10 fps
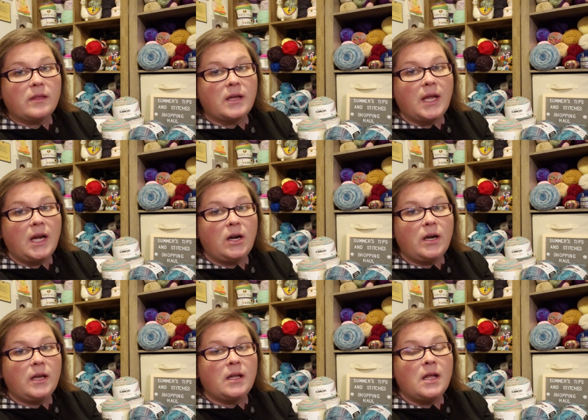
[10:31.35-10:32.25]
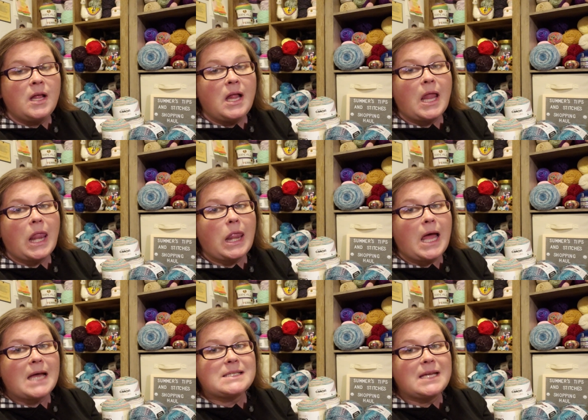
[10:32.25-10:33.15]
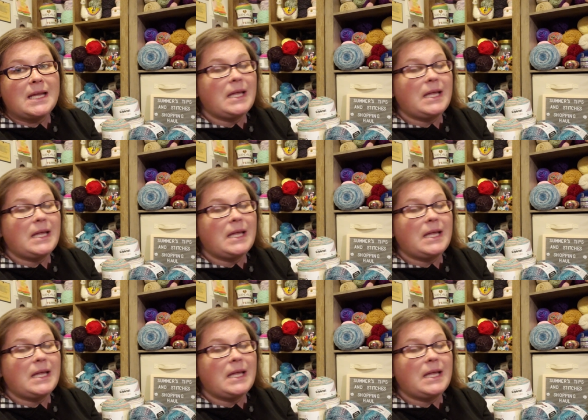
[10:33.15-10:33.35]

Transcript: the Caron latte